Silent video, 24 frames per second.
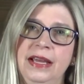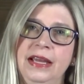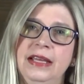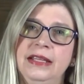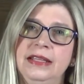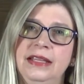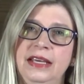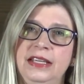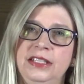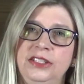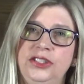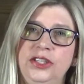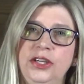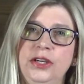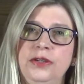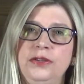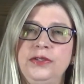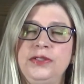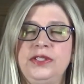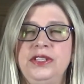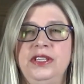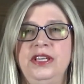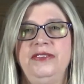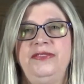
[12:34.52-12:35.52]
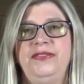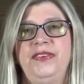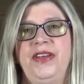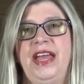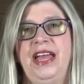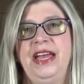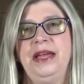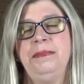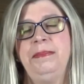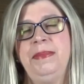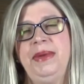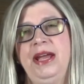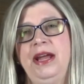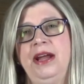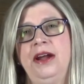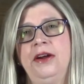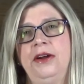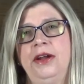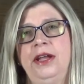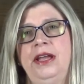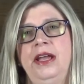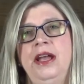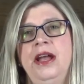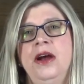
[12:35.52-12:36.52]
that Joseph and
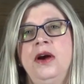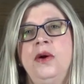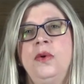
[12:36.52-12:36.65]
Mary